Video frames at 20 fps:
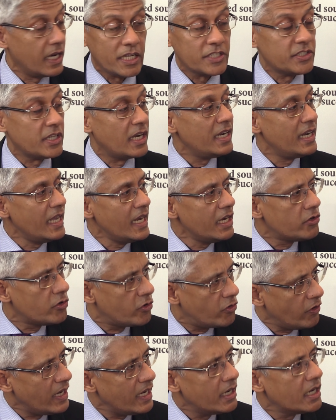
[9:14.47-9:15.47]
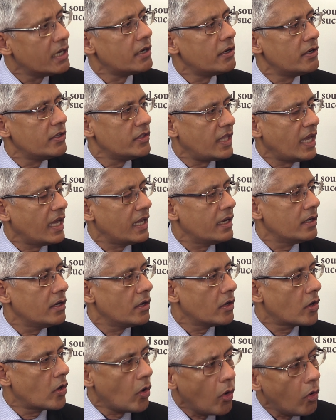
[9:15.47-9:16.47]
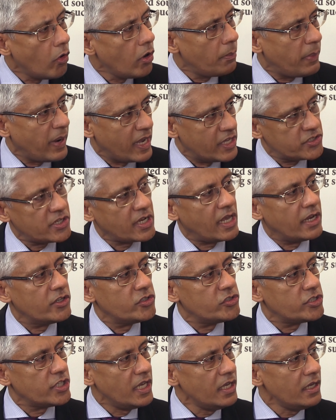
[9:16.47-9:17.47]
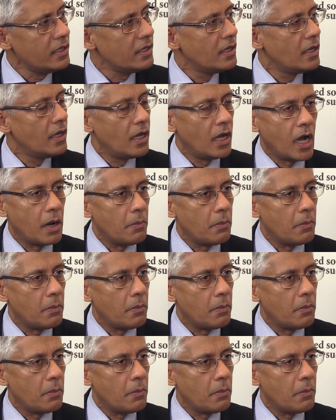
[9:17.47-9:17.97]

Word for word: It is indeed greener than coal-based energy, mm-hmm.